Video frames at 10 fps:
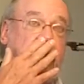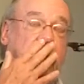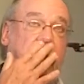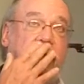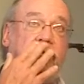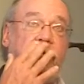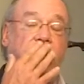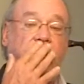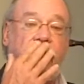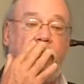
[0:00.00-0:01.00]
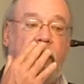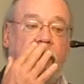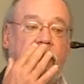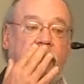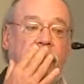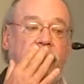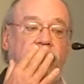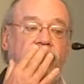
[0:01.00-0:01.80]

sign of a transformation.